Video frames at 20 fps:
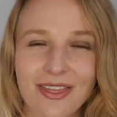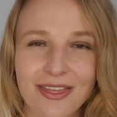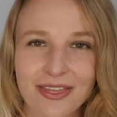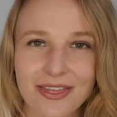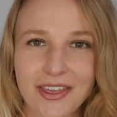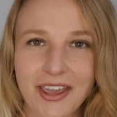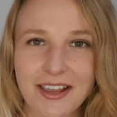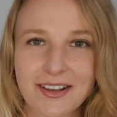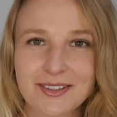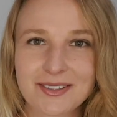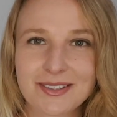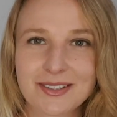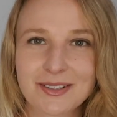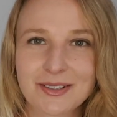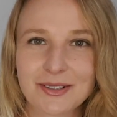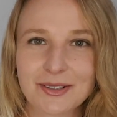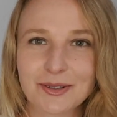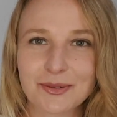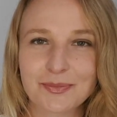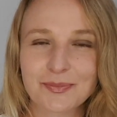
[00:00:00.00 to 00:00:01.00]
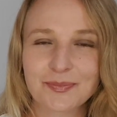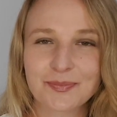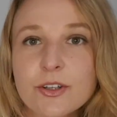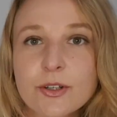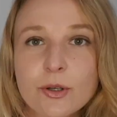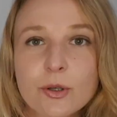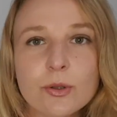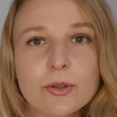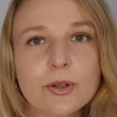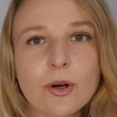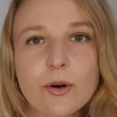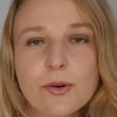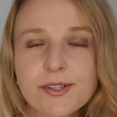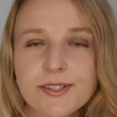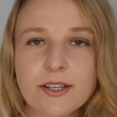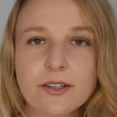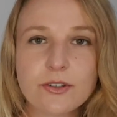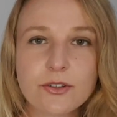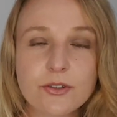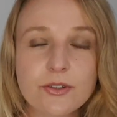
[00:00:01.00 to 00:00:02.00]
Thanks to. You could
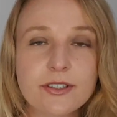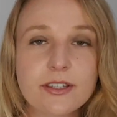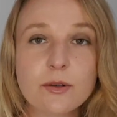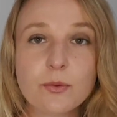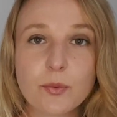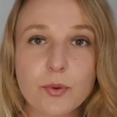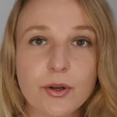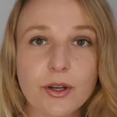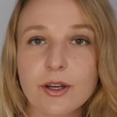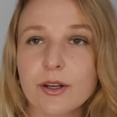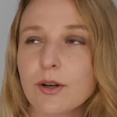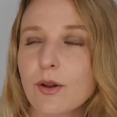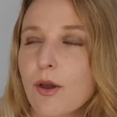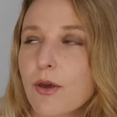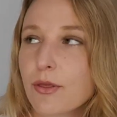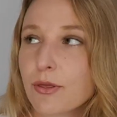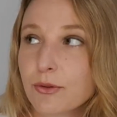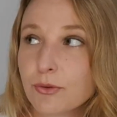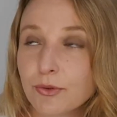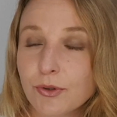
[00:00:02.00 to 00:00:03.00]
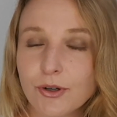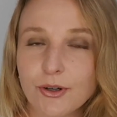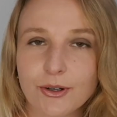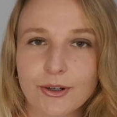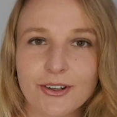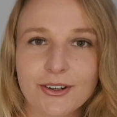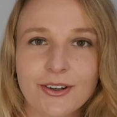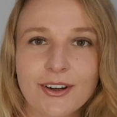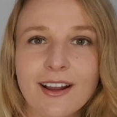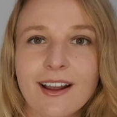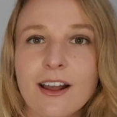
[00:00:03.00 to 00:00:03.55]
also use the word through.